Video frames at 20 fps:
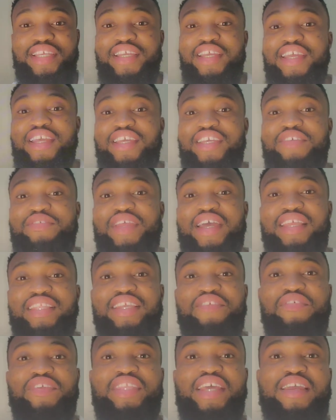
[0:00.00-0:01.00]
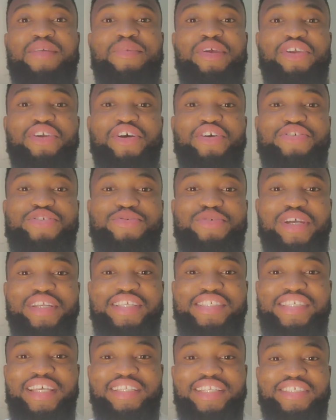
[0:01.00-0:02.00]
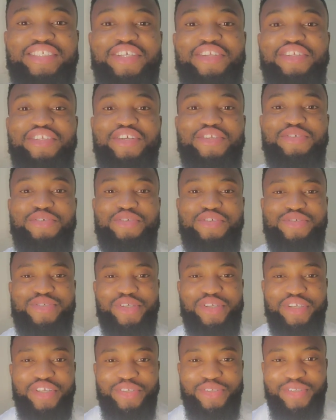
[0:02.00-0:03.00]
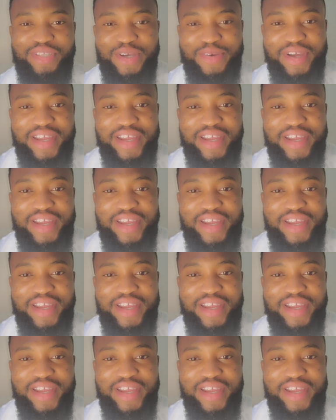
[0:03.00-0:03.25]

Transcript: Now we no get sense they ask this kind of question like this.